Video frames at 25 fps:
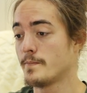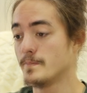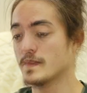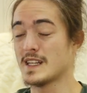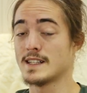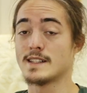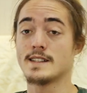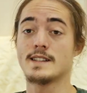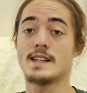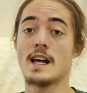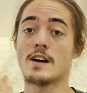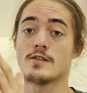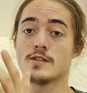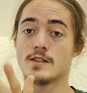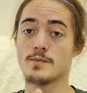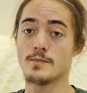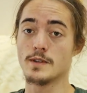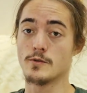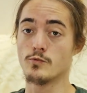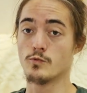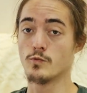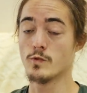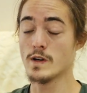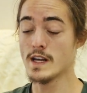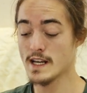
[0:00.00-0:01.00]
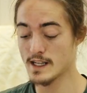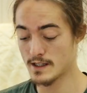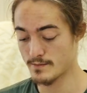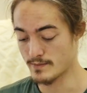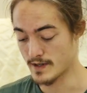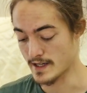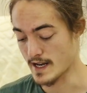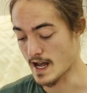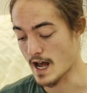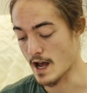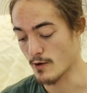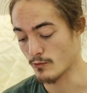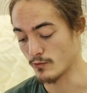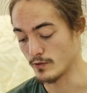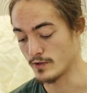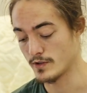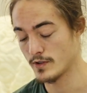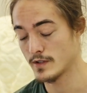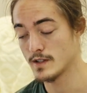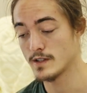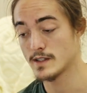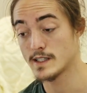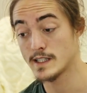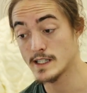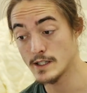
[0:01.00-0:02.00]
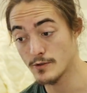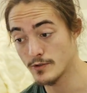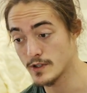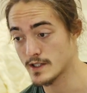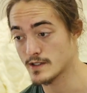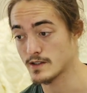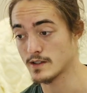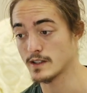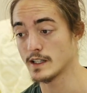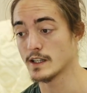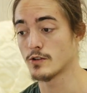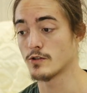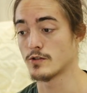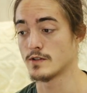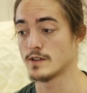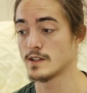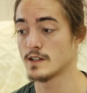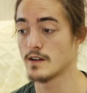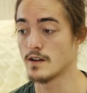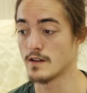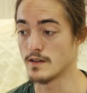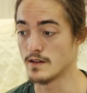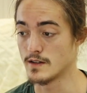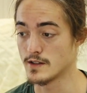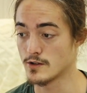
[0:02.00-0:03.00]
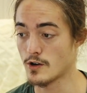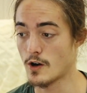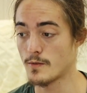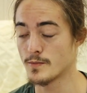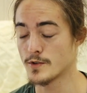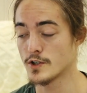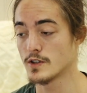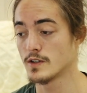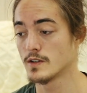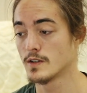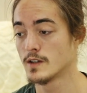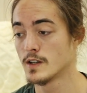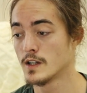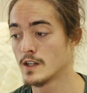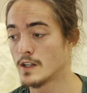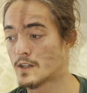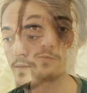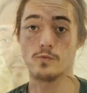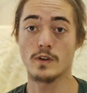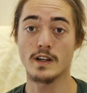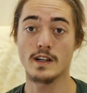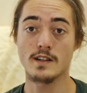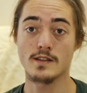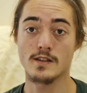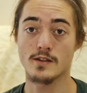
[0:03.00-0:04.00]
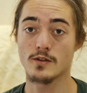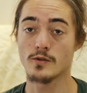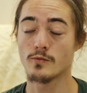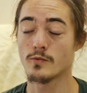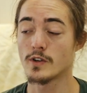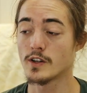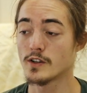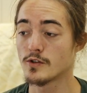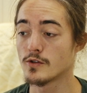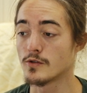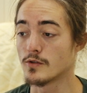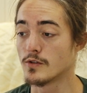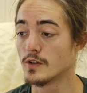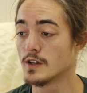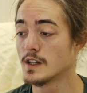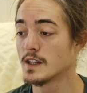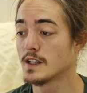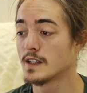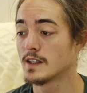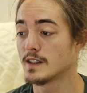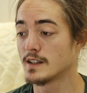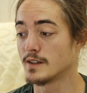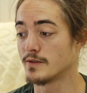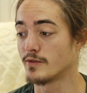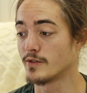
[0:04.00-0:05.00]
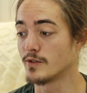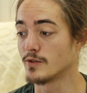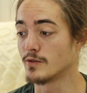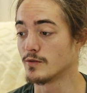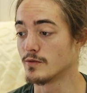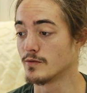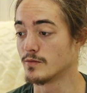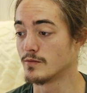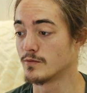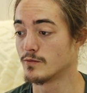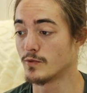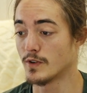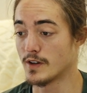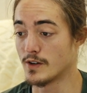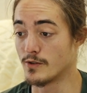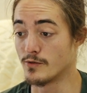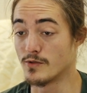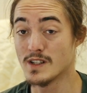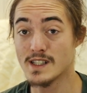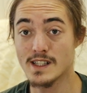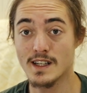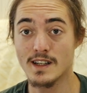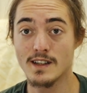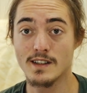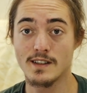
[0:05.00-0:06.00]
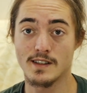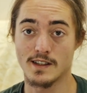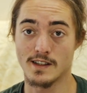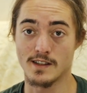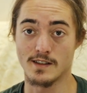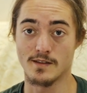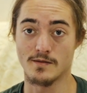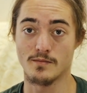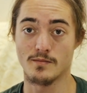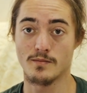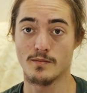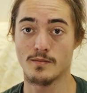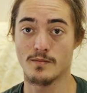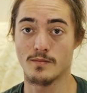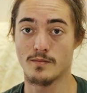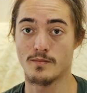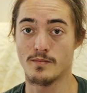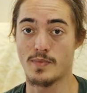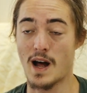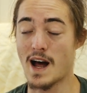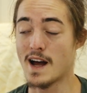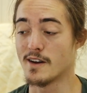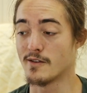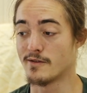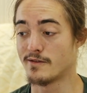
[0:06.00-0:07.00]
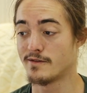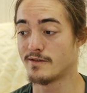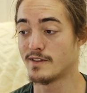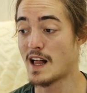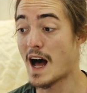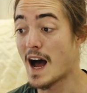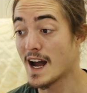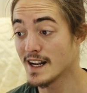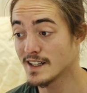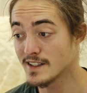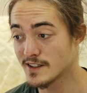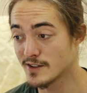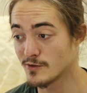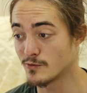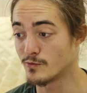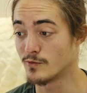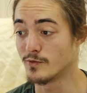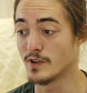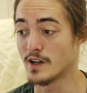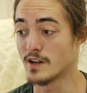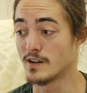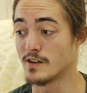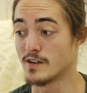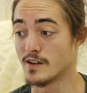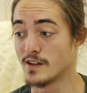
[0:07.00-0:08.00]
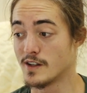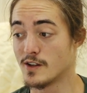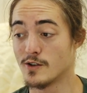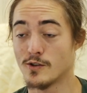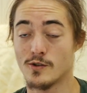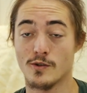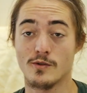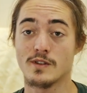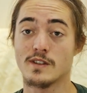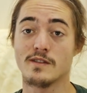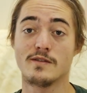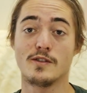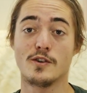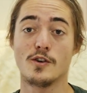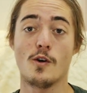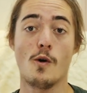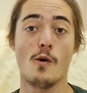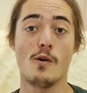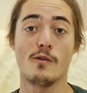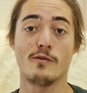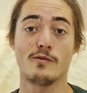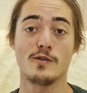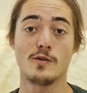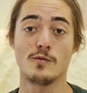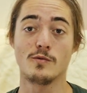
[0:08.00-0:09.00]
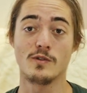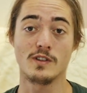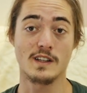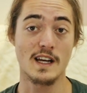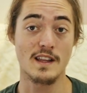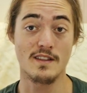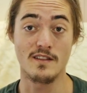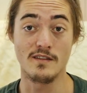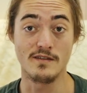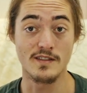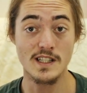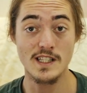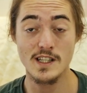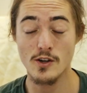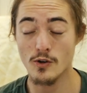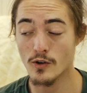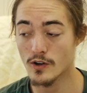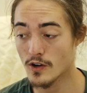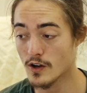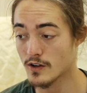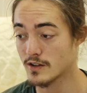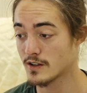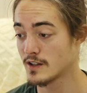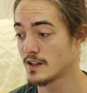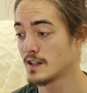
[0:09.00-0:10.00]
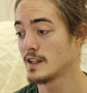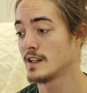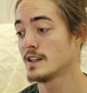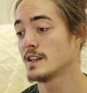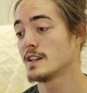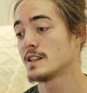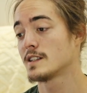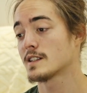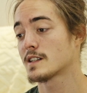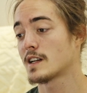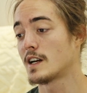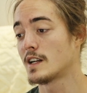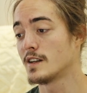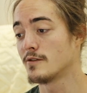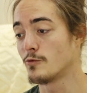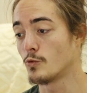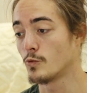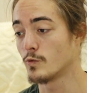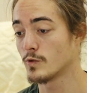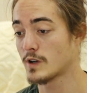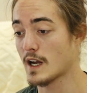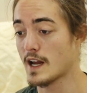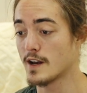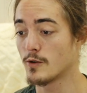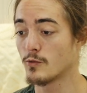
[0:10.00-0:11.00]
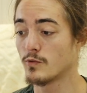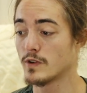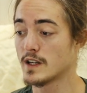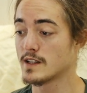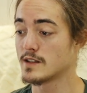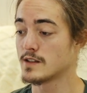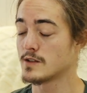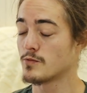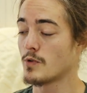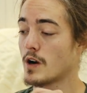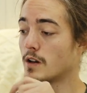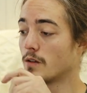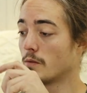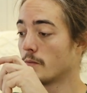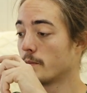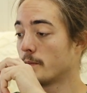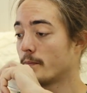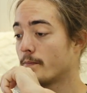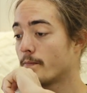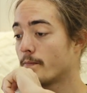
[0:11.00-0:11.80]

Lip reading: It sounds a bit weird, but I would seriously consider this option. What else do you want to do? If you want to risk it and buy a flight where you don't even know if you will get the visa or not, it's kind of weird as well.